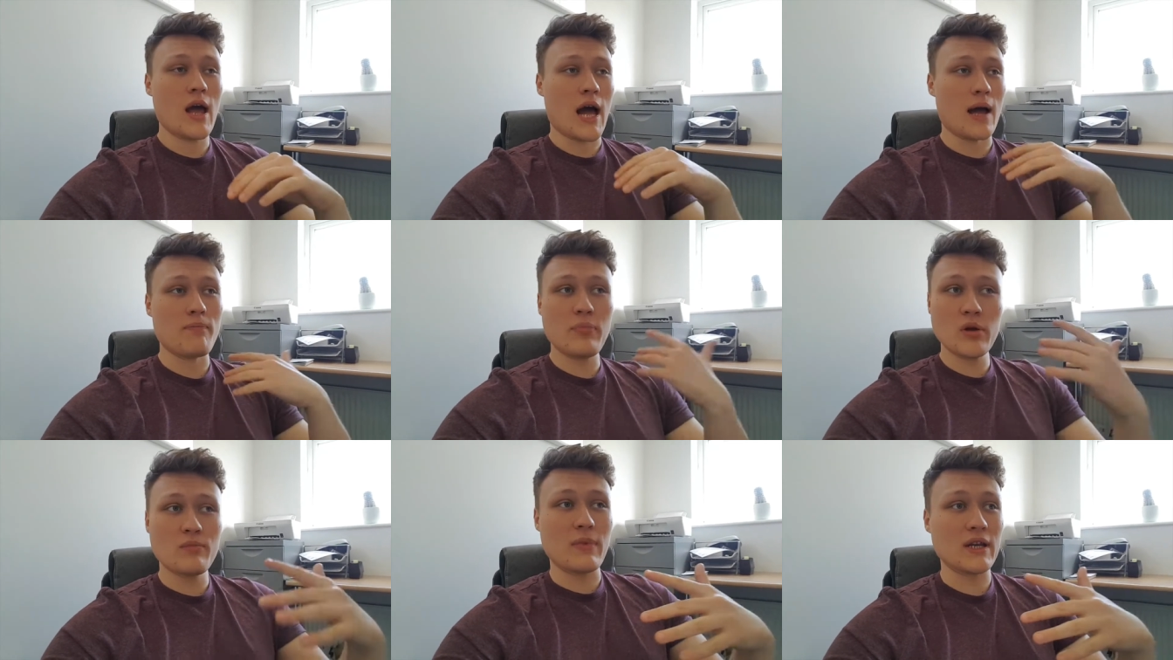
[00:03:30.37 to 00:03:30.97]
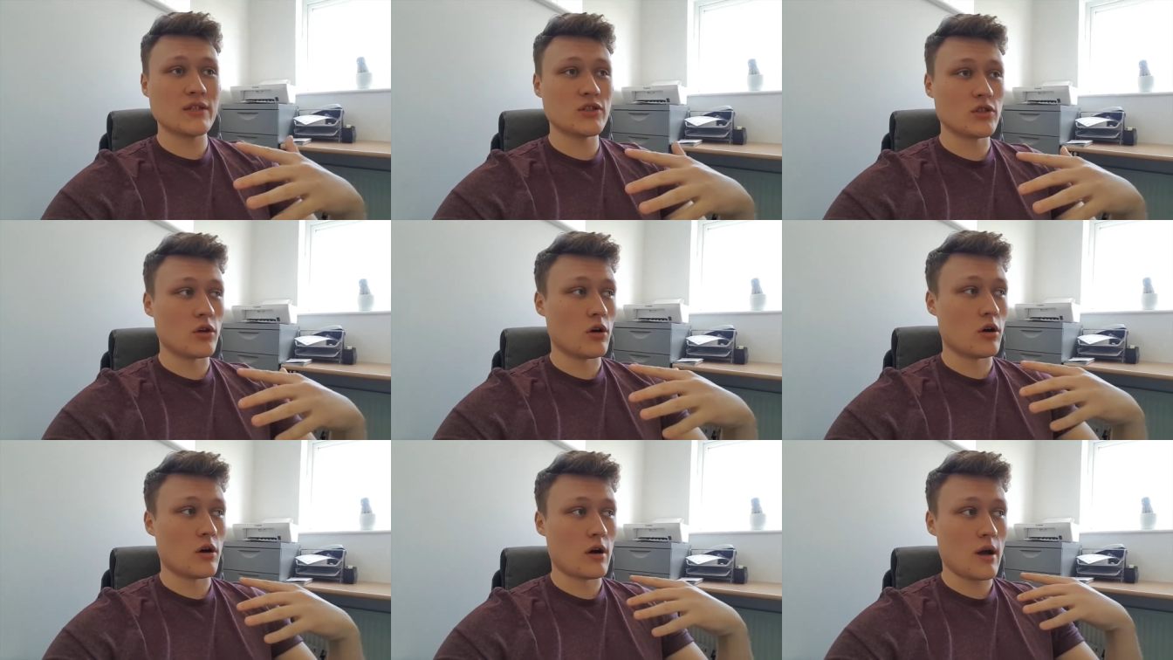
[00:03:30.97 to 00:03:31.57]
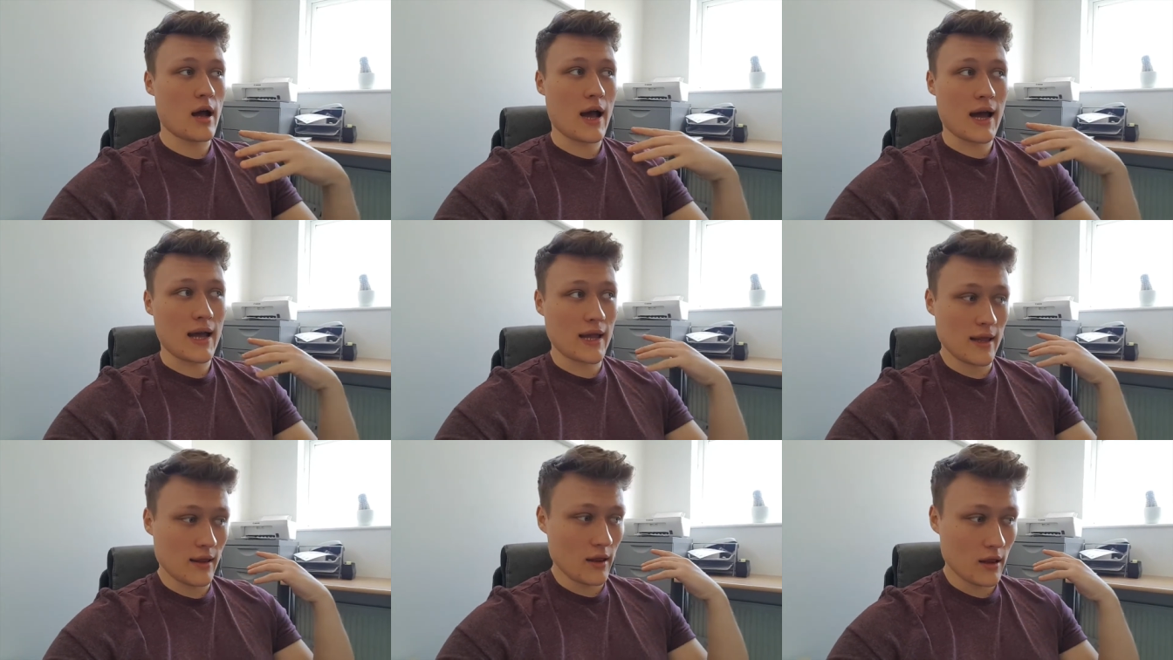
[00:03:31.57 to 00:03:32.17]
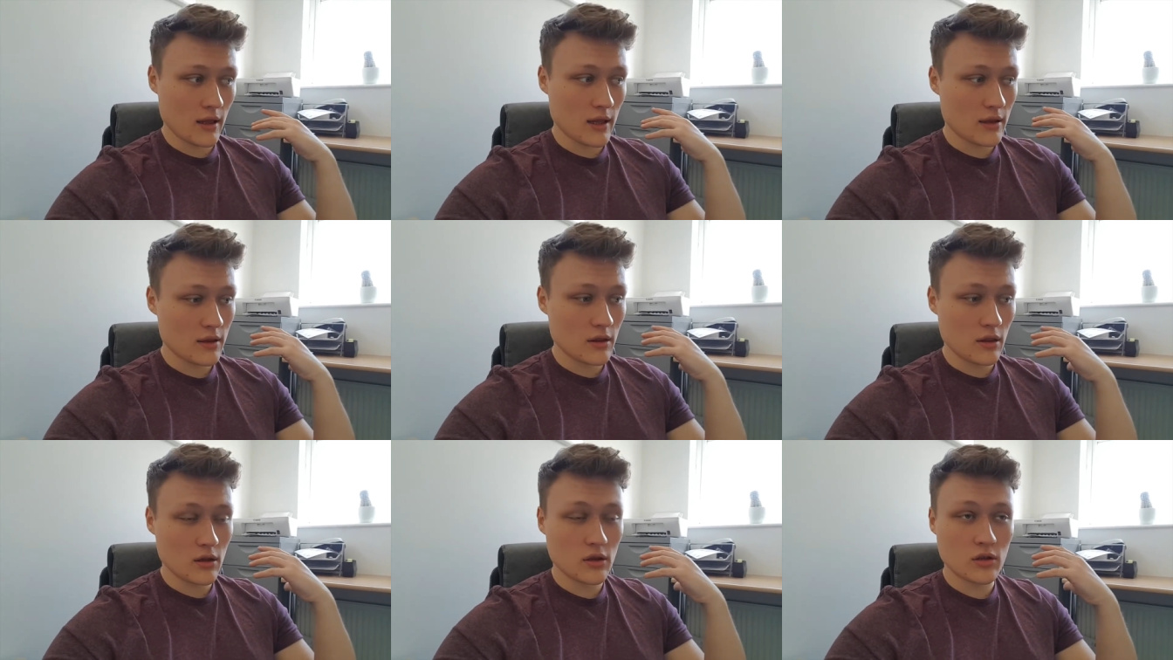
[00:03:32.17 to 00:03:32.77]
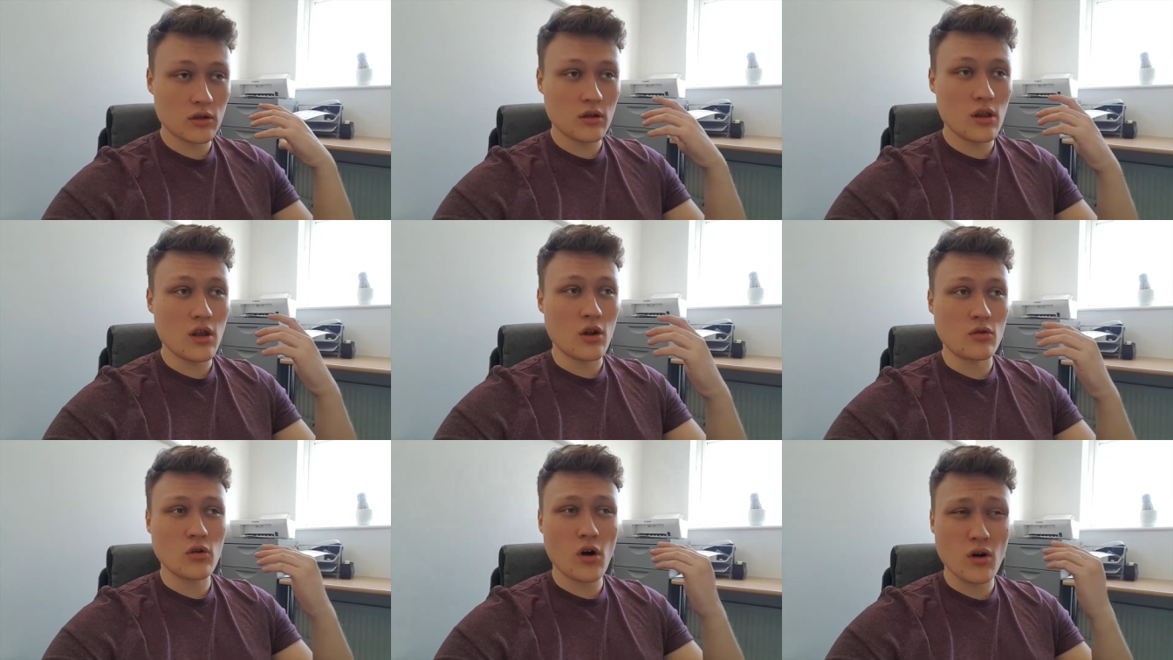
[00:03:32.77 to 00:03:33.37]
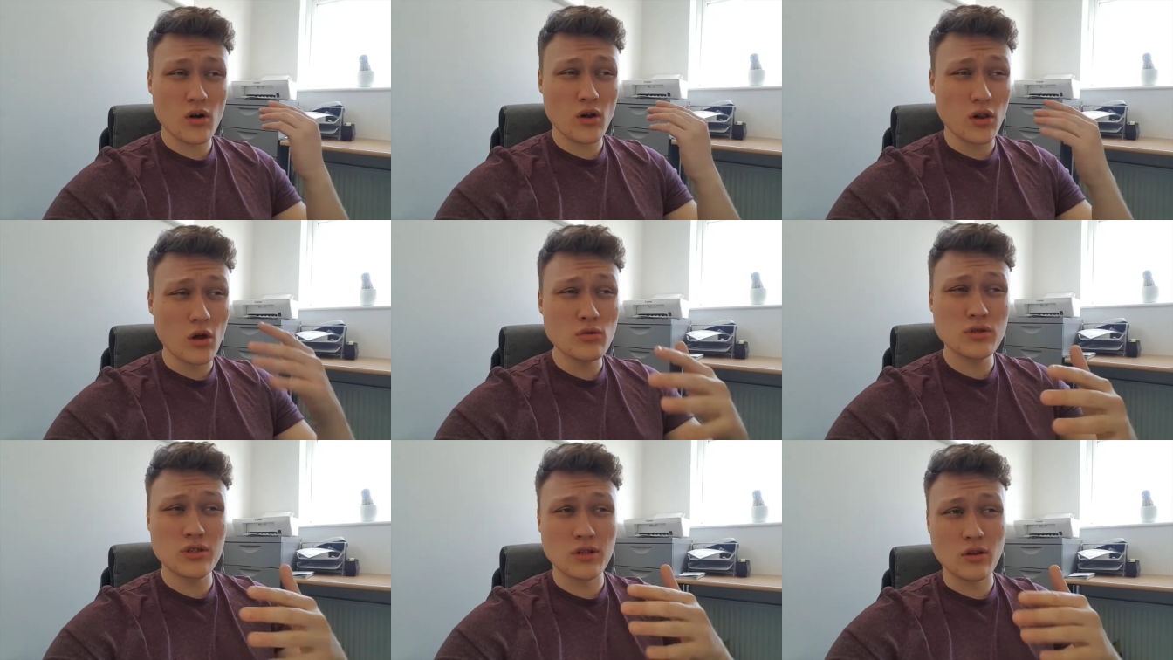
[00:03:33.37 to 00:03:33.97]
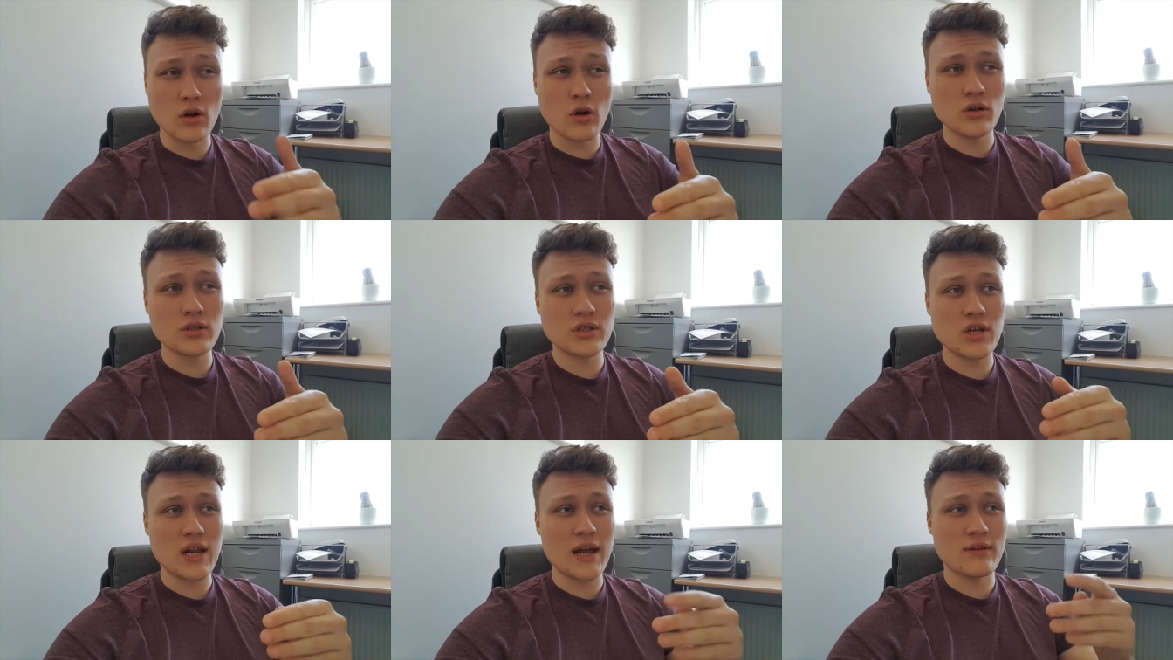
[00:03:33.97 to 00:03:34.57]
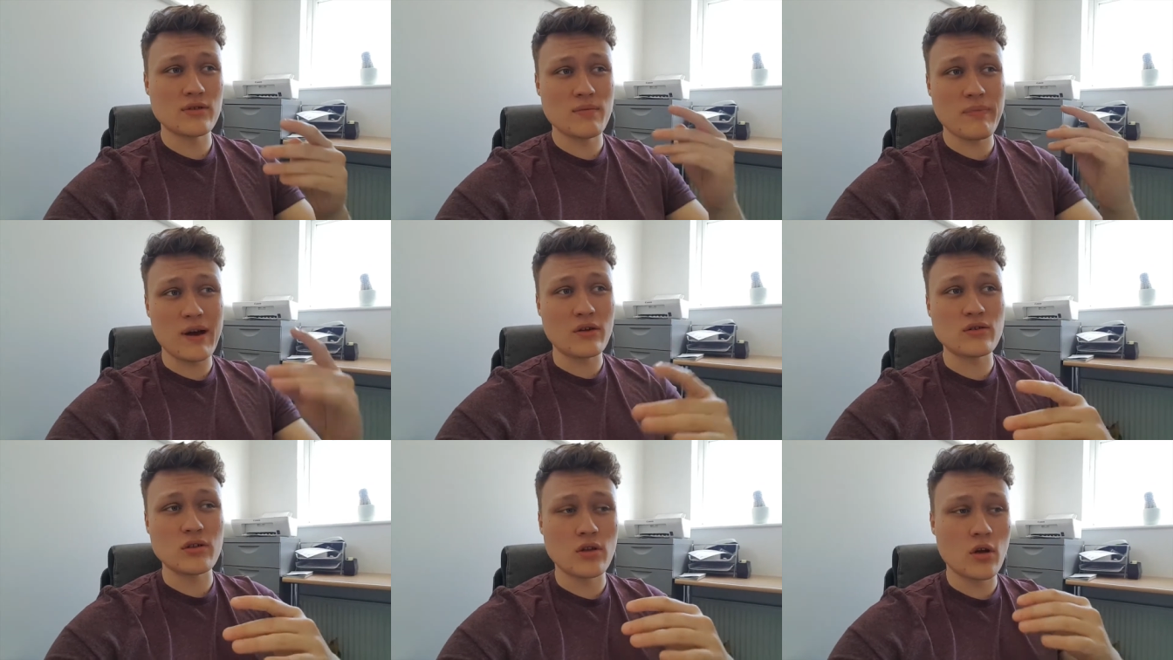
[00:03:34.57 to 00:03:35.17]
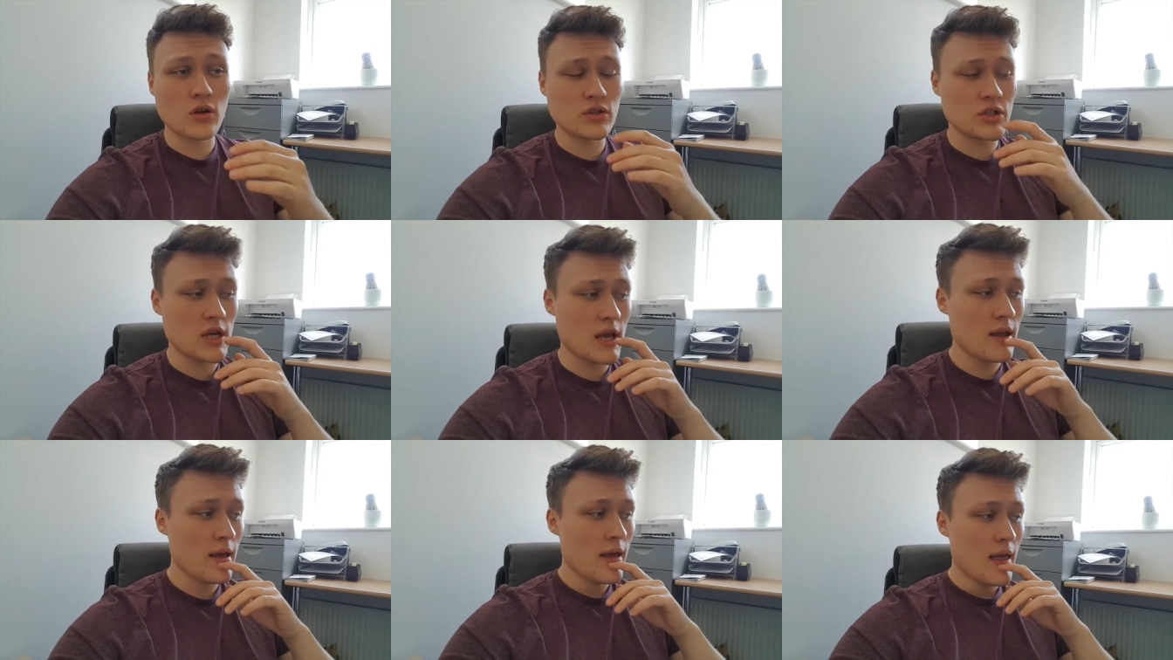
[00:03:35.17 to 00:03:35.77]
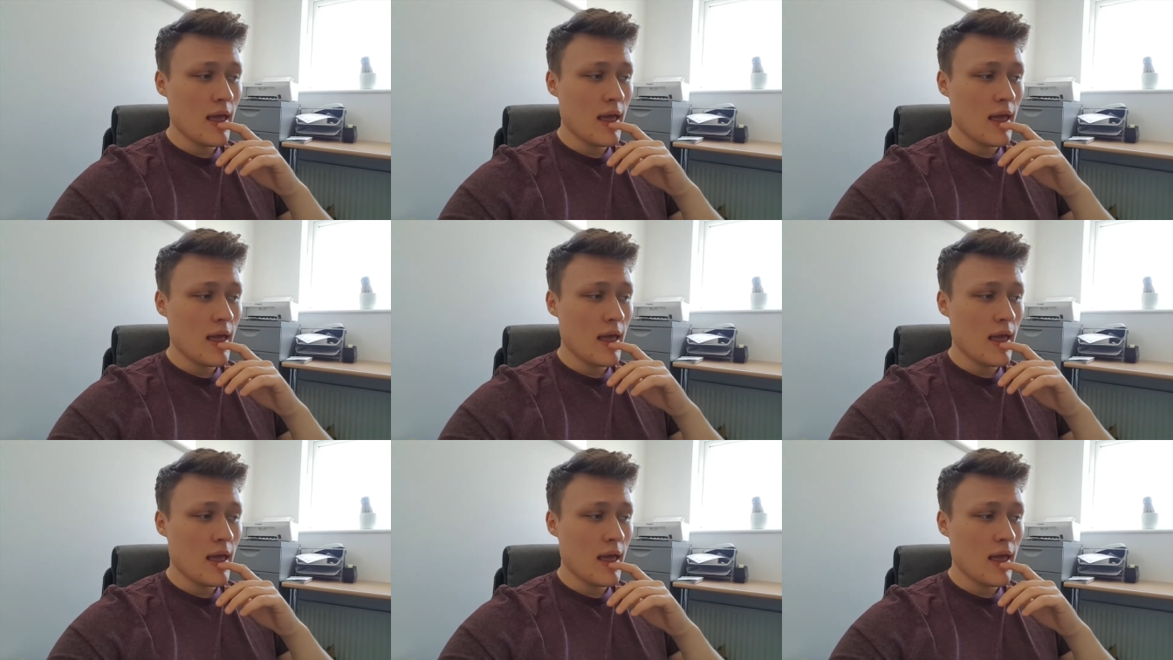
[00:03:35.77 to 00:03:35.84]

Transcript: I built my store, I got close to launching it. I was about to launch it.